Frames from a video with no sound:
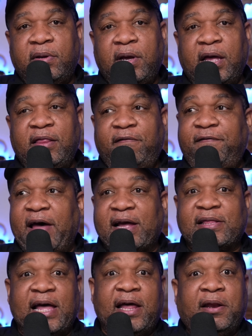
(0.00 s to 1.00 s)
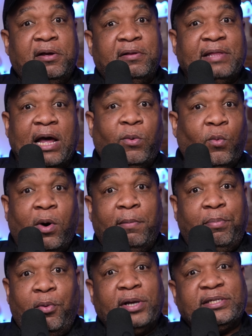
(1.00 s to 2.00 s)
And the fact that that
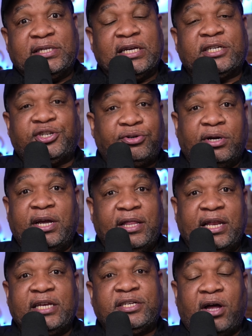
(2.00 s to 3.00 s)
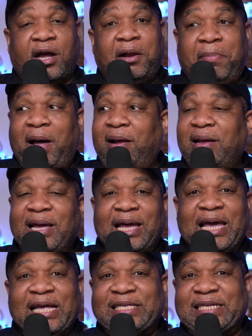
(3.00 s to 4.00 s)
1.6 trillion that he's talking about,
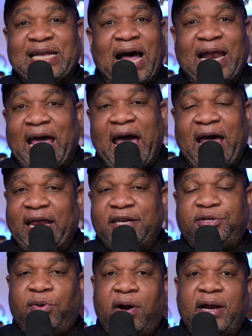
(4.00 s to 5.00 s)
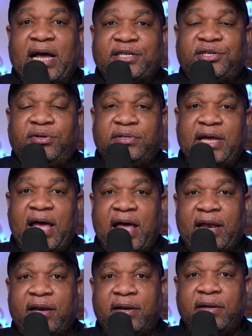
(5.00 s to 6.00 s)
it's not adding to our national debt.